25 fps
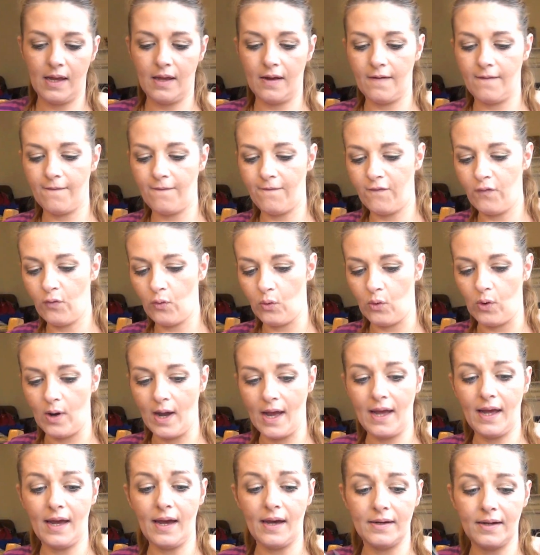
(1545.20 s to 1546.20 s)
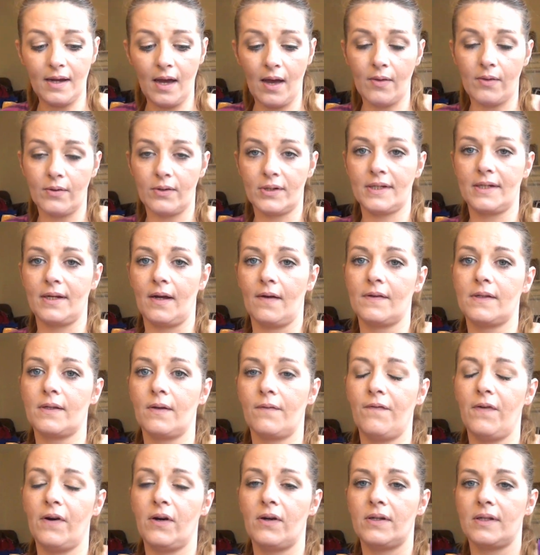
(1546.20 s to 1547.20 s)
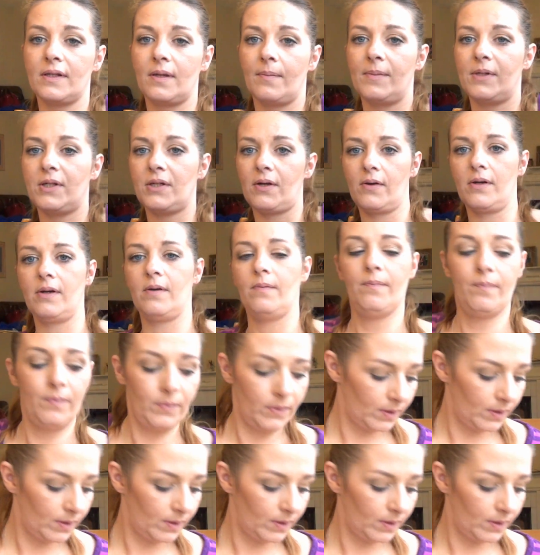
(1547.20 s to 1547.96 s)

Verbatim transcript: in full and other stuff. So first, let me show you.